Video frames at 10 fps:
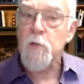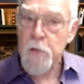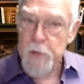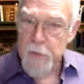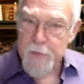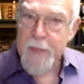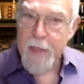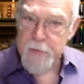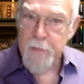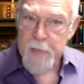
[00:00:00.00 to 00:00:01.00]
so you,
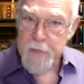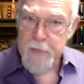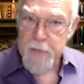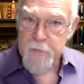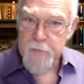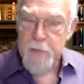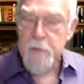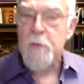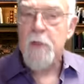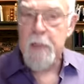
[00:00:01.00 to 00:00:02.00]
that, that makes sense,
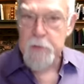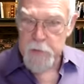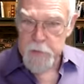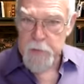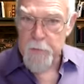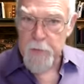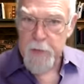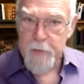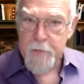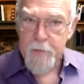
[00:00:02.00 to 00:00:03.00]
right? It's just
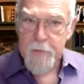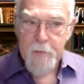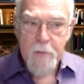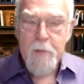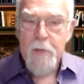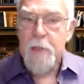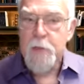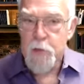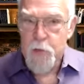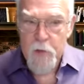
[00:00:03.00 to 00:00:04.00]
simply,
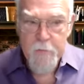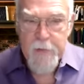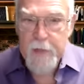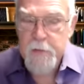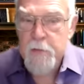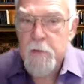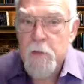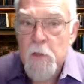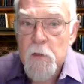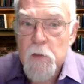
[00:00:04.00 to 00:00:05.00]
it's just artifacts.
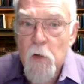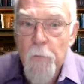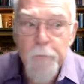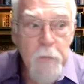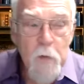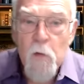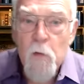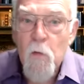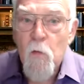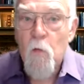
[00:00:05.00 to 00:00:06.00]
So
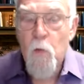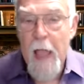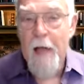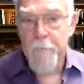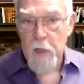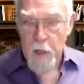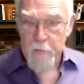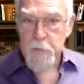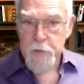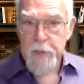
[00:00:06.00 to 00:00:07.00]
we have a
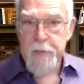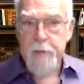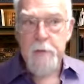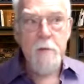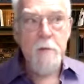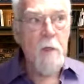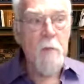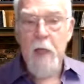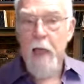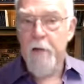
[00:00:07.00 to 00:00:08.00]
conversation
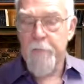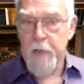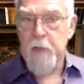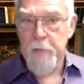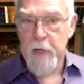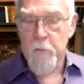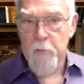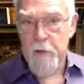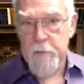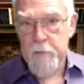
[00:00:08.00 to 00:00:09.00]
and we have in the
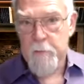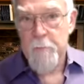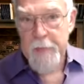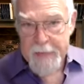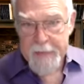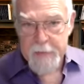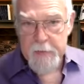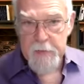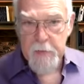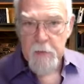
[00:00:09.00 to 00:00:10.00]
background
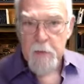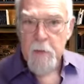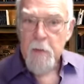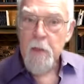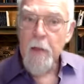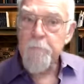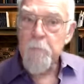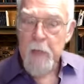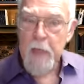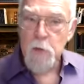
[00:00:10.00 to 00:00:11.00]
pieces that
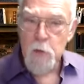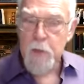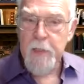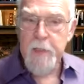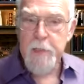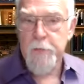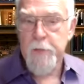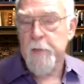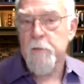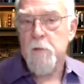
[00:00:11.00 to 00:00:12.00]
make us look at
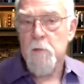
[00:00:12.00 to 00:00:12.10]
history